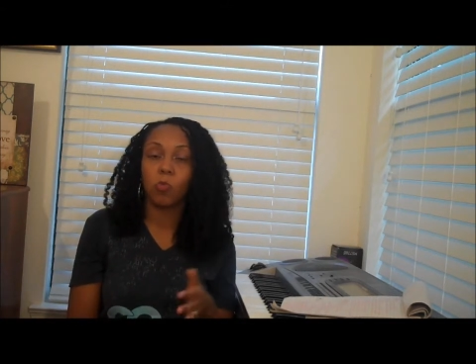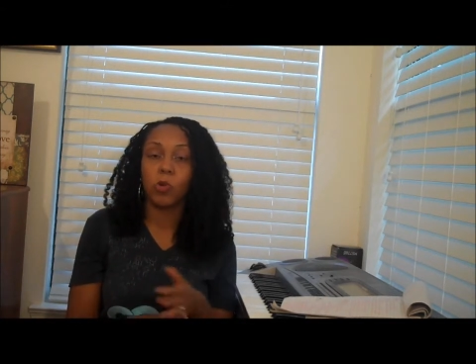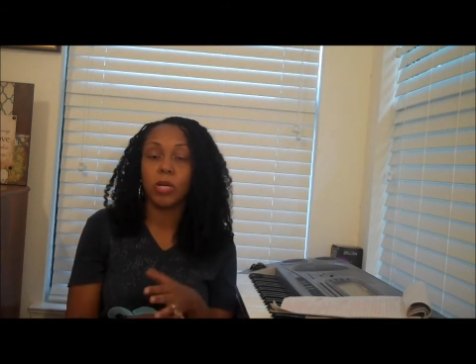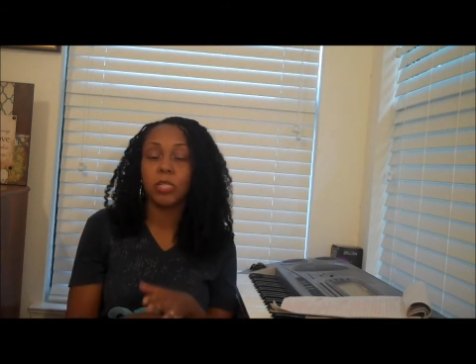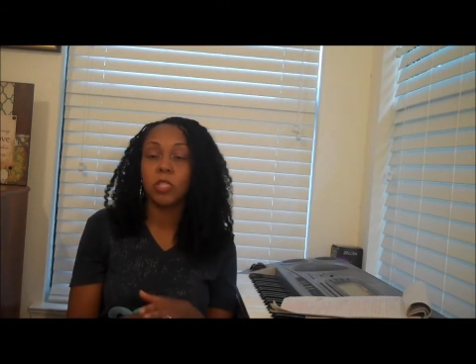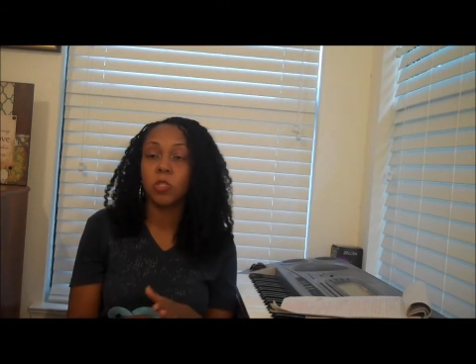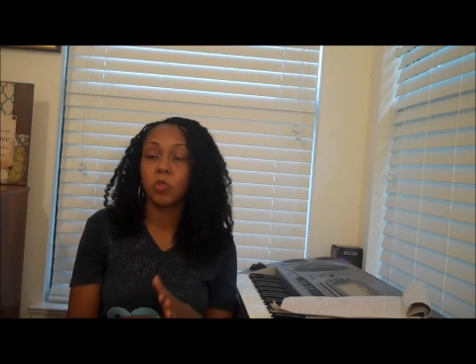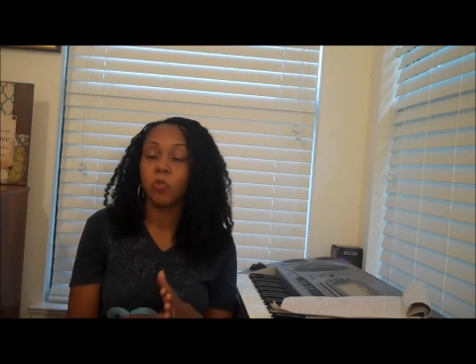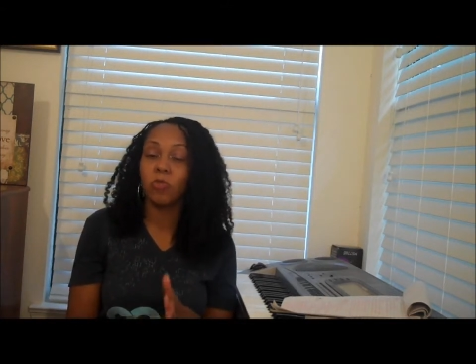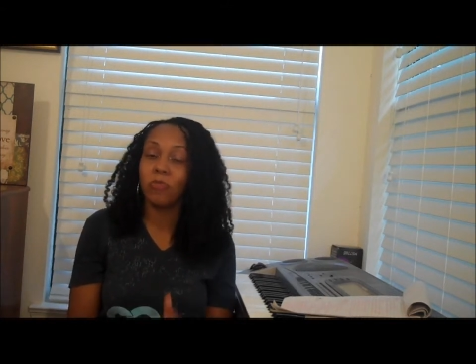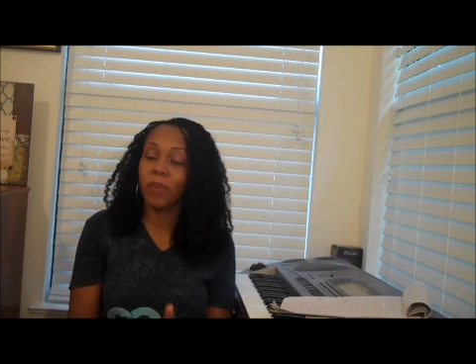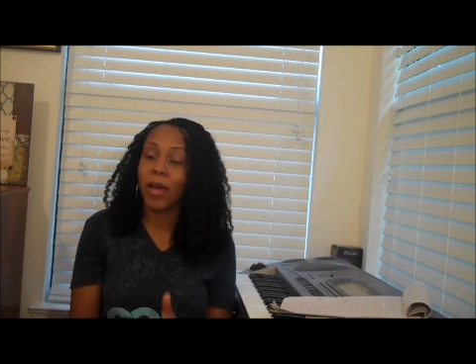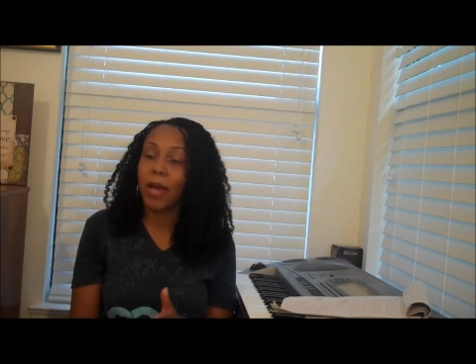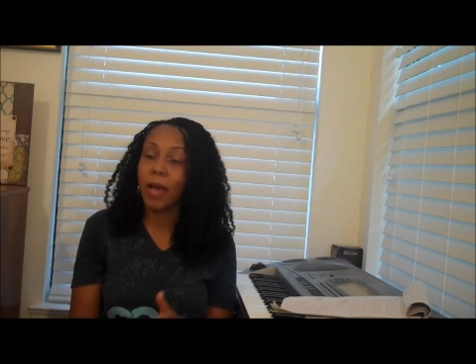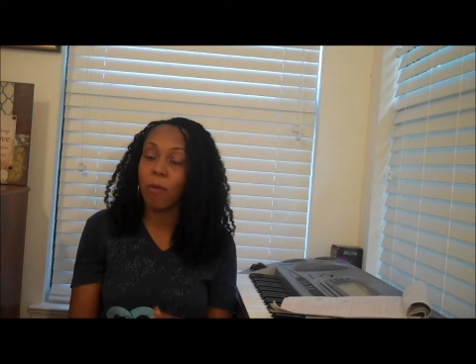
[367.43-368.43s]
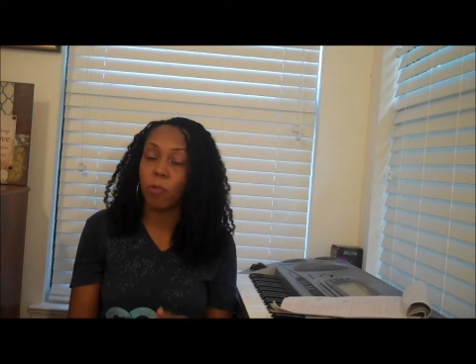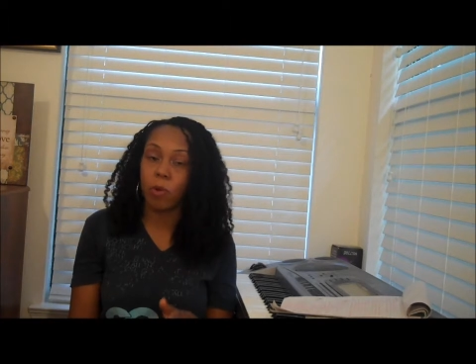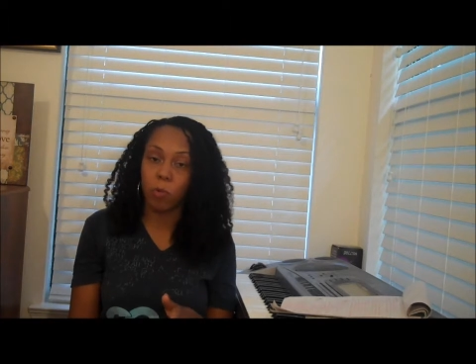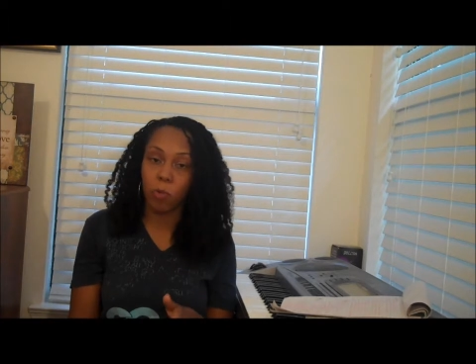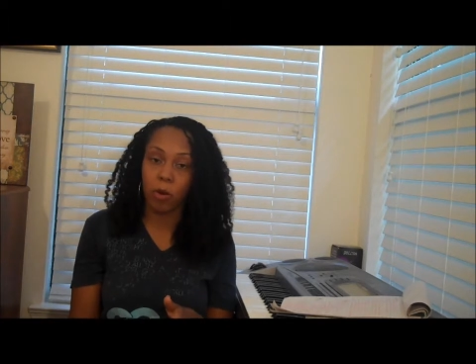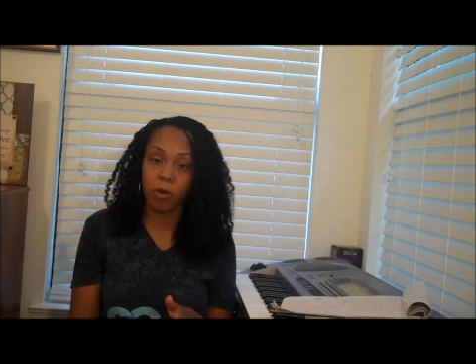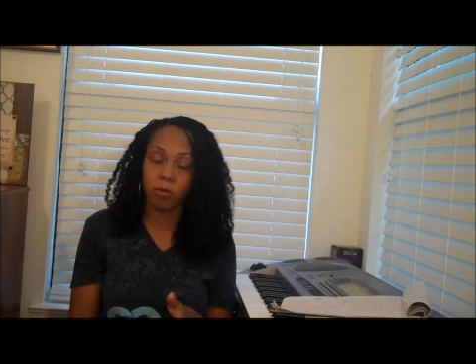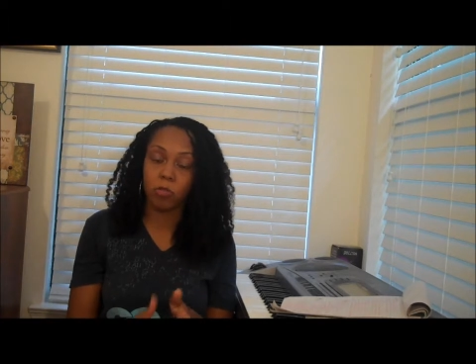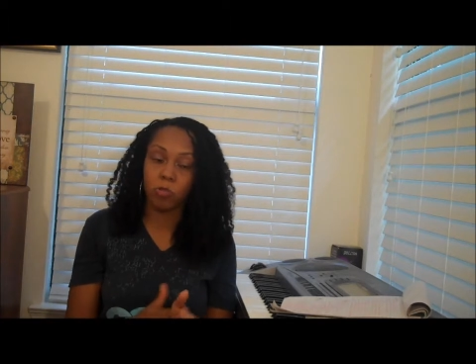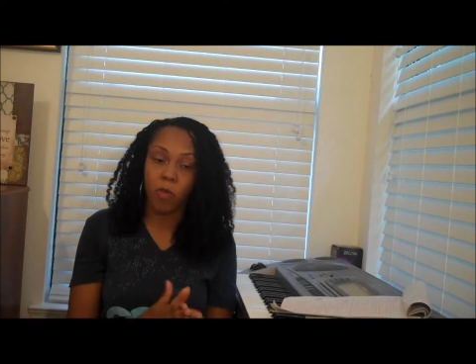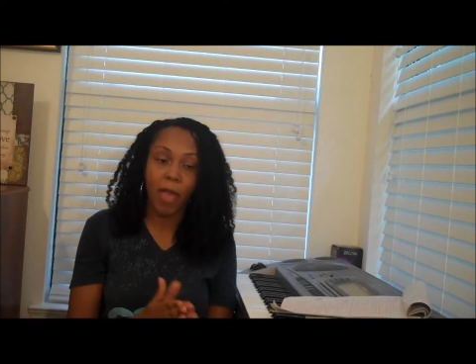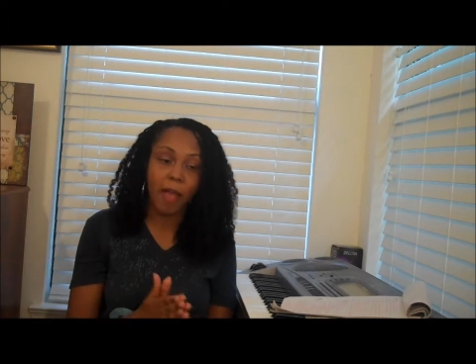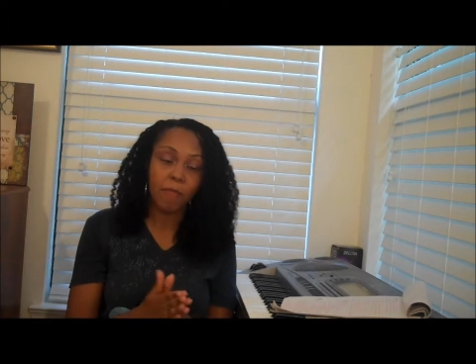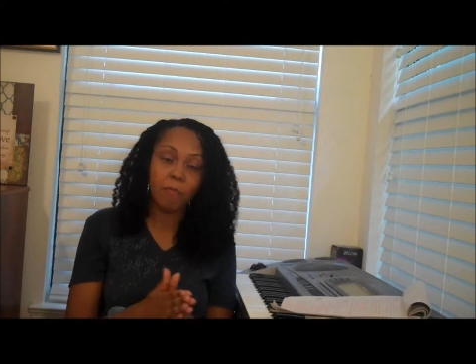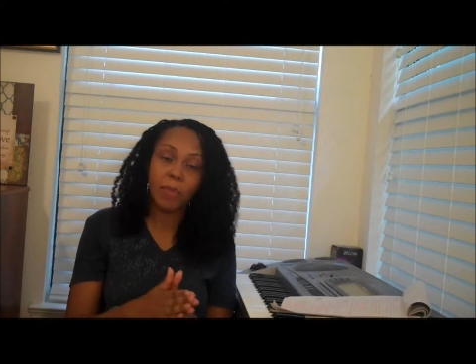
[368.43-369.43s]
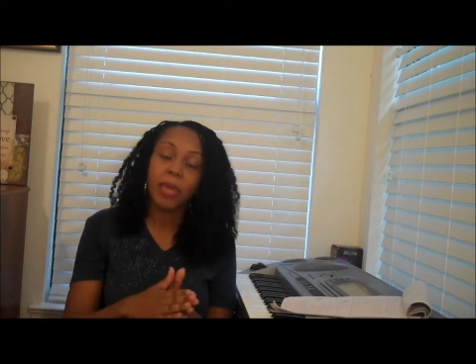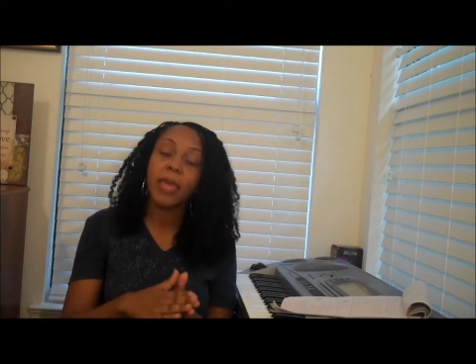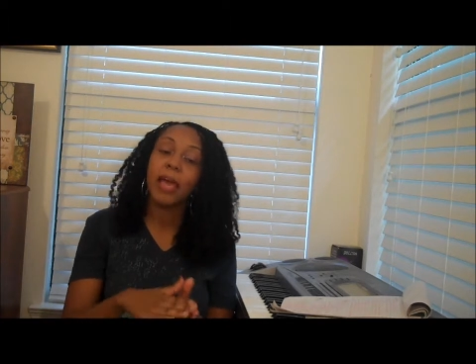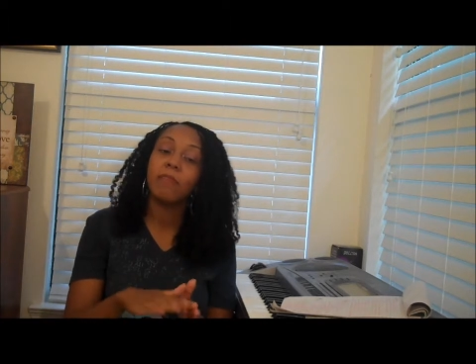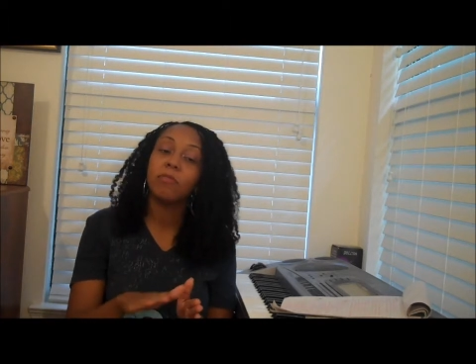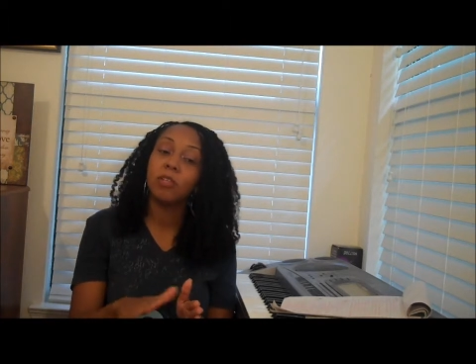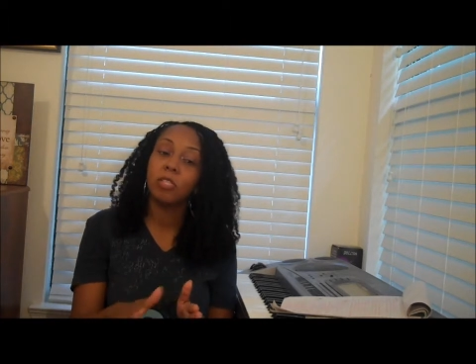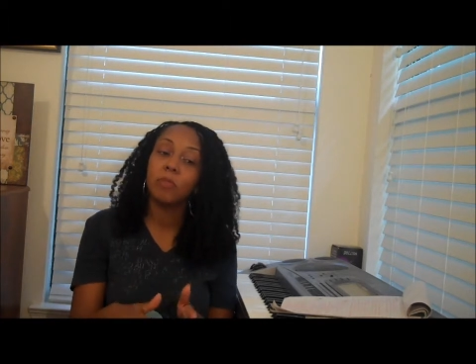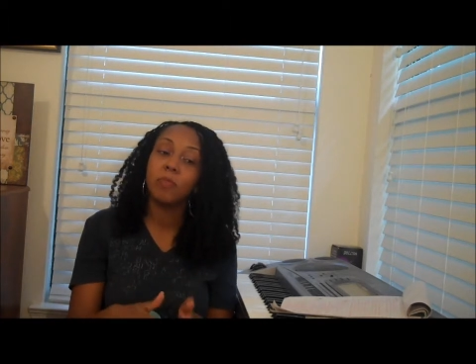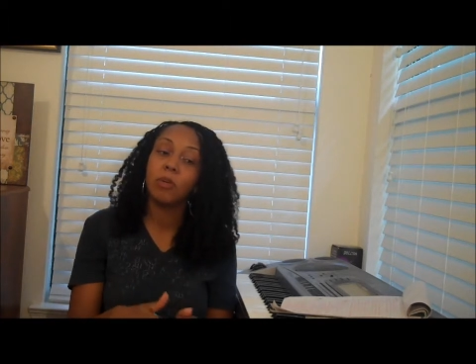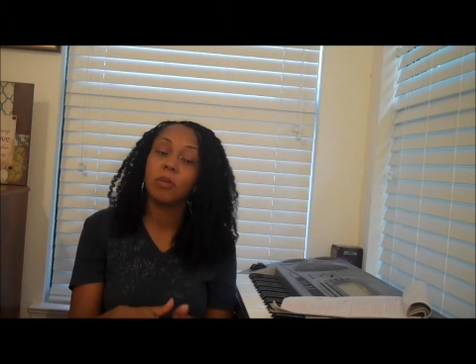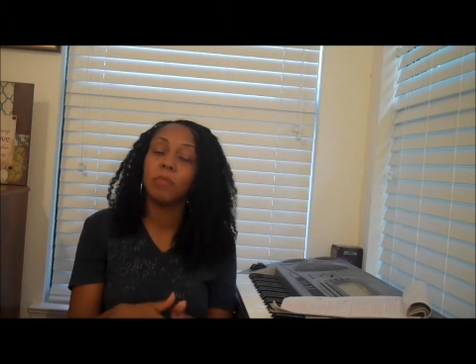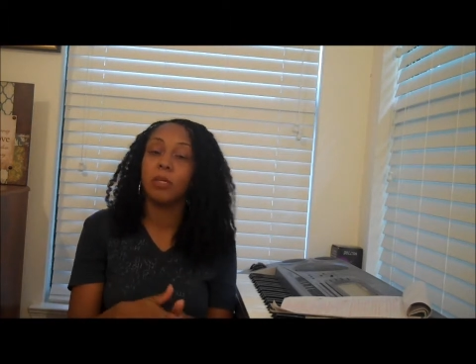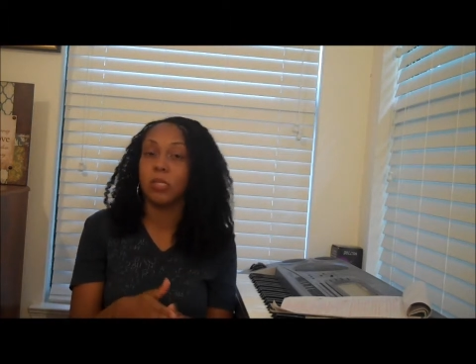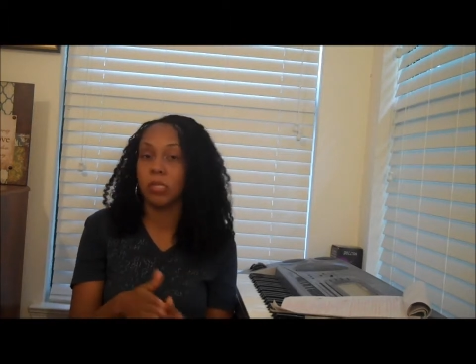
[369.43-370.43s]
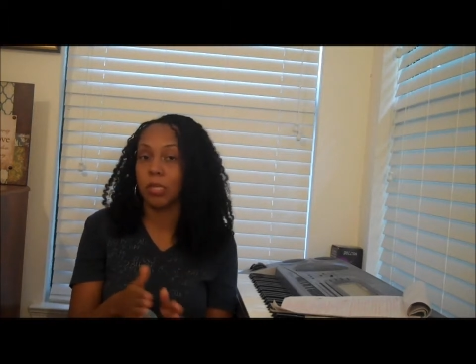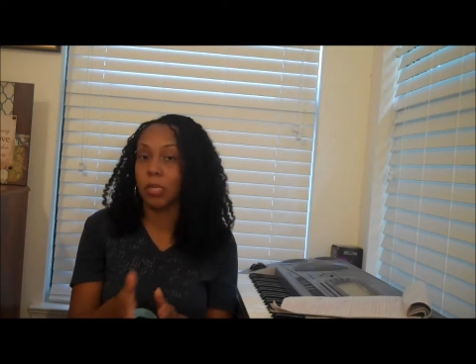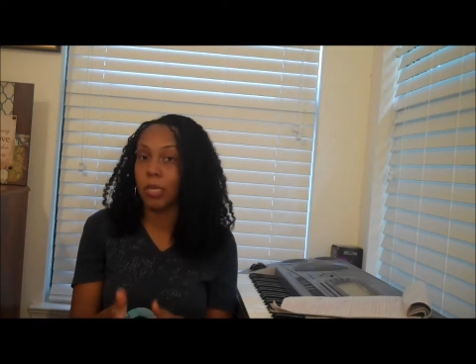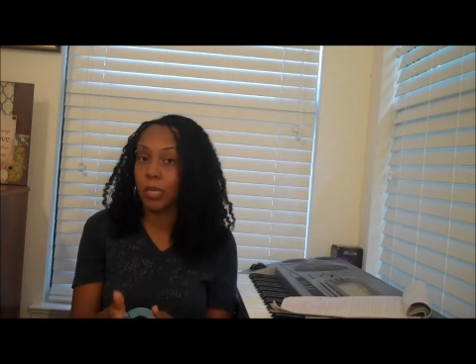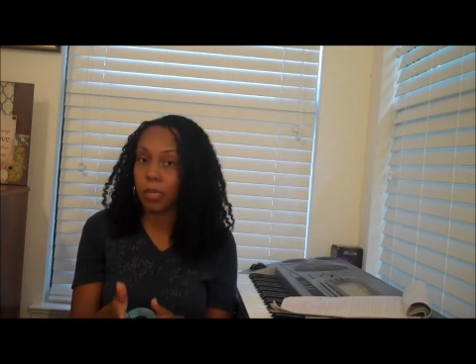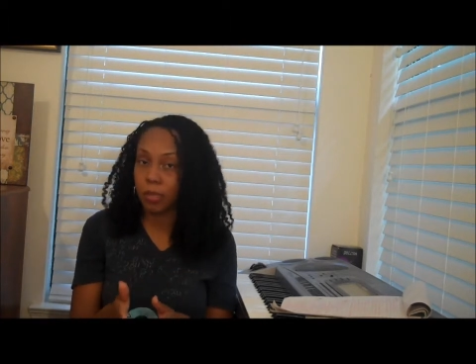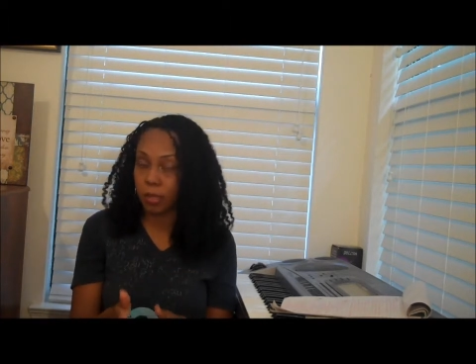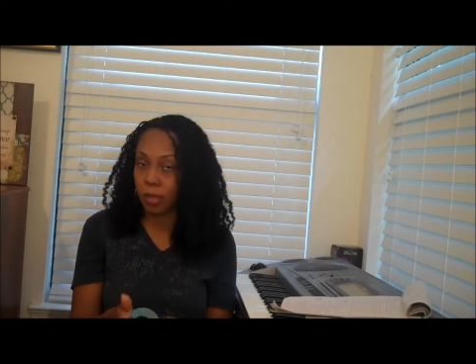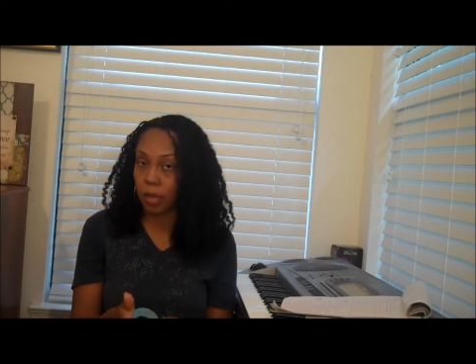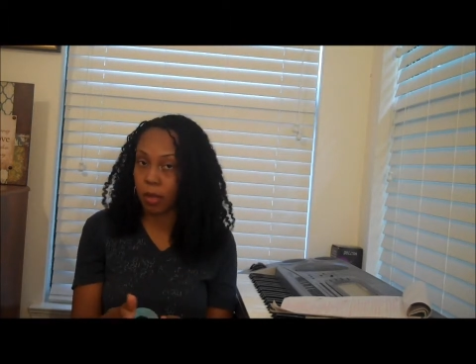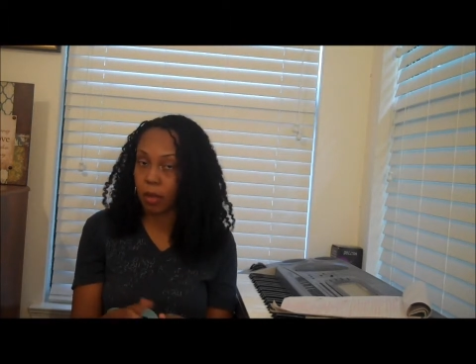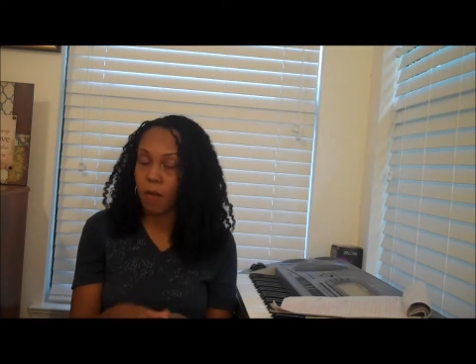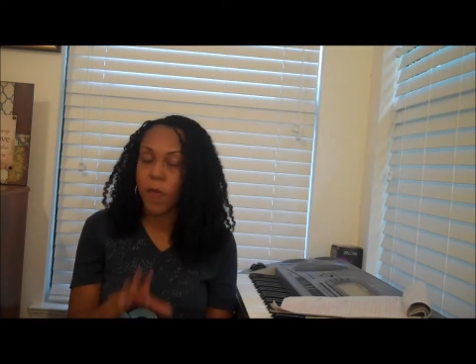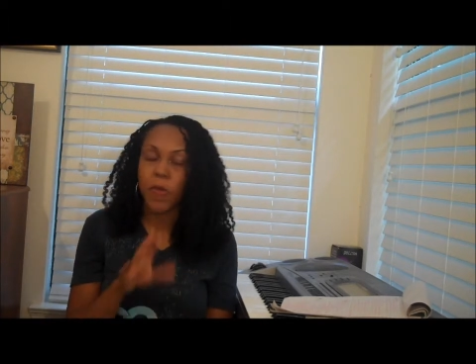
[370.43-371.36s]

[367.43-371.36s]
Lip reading: once you find what works, you may have to experiment to get there,